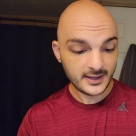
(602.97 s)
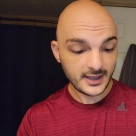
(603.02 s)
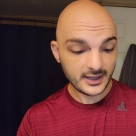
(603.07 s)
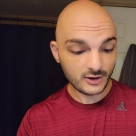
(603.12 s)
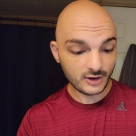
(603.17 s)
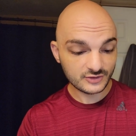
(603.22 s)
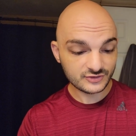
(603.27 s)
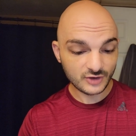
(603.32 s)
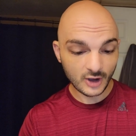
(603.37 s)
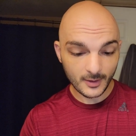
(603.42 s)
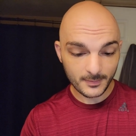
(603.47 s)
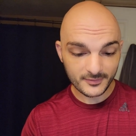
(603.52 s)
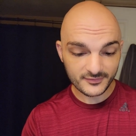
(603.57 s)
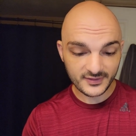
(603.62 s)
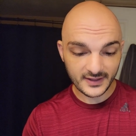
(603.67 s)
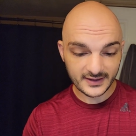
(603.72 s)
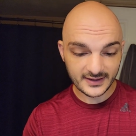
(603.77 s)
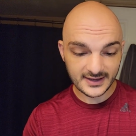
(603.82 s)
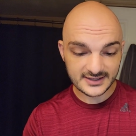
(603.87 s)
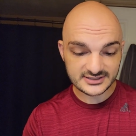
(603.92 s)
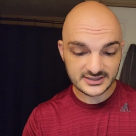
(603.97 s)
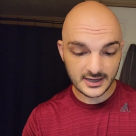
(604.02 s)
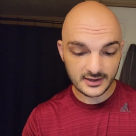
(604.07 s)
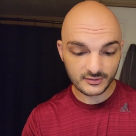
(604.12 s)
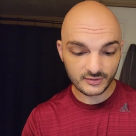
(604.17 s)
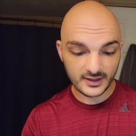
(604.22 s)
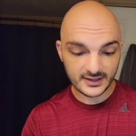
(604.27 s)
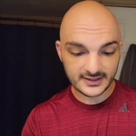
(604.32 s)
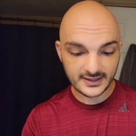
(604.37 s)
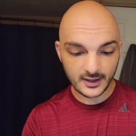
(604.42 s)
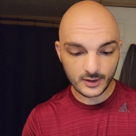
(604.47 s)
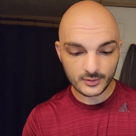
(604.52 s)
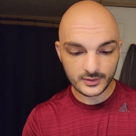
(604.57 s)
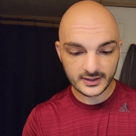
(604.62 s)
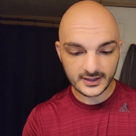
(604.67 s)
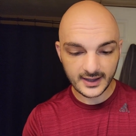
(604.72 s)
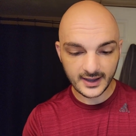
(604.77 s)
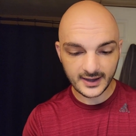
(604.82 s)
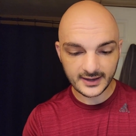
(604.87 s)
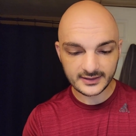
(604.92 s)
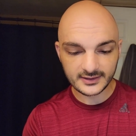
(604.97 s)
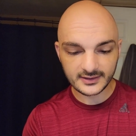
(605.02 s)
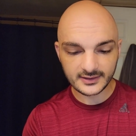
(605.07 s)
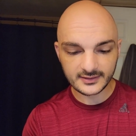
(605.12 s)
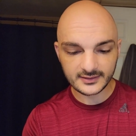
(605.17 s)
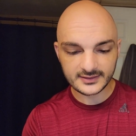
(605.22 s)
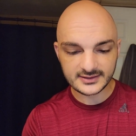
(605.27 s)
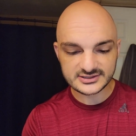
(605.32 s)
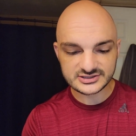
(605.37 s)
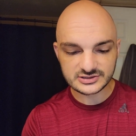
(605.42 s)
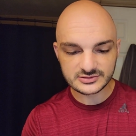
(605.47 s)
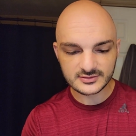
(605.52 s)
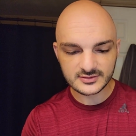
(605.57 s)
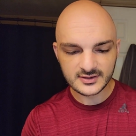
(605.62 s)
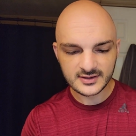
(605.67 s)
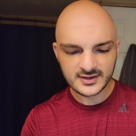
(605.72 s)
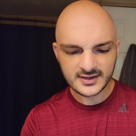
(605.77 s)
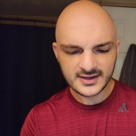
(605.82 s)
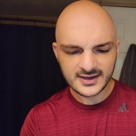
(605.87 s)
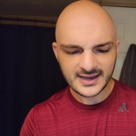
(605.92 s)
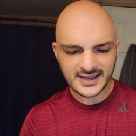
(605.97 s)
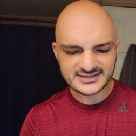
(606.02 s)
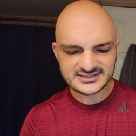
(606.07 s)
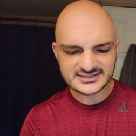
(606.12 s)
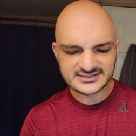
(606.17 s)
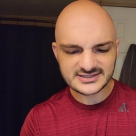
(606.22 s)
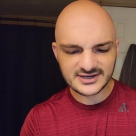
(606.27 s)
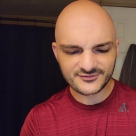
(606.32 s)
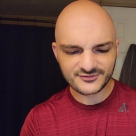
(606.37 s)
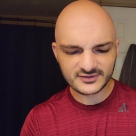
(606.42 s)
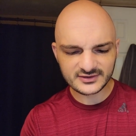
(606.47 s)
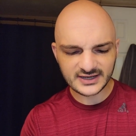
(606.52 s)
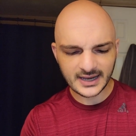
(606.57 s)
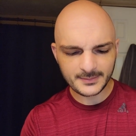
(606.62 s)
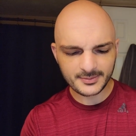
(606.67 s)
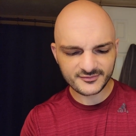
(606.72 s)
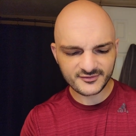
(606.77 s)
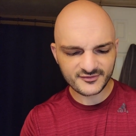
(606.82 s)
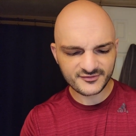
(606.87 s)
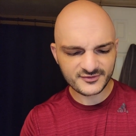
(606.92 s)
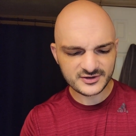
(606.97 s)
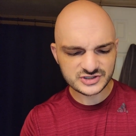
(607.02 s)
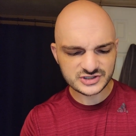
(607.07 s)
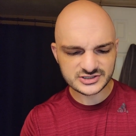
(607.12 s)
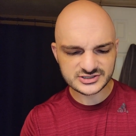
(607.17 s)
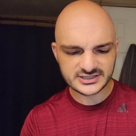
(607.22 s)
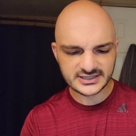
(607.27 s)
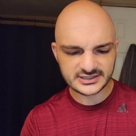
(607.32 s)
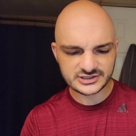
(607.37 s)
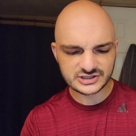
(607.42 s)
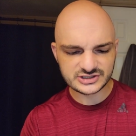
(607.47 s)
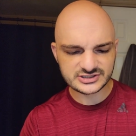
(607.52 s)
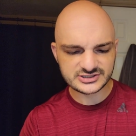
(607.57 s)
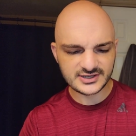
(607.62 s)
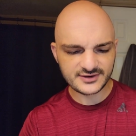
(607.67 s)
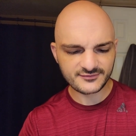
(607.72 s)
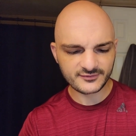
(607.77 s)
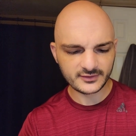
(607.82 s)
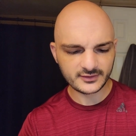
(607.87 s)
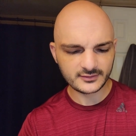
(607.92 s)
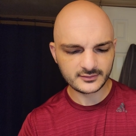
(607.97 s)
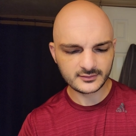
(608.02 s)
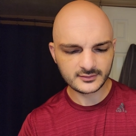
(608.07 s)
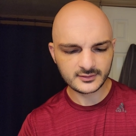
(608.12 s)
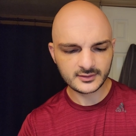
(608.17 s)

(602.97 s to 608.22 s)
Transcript: And on top of that, guys, I like how it kind of is, it's a different type of efficiency. It's just different.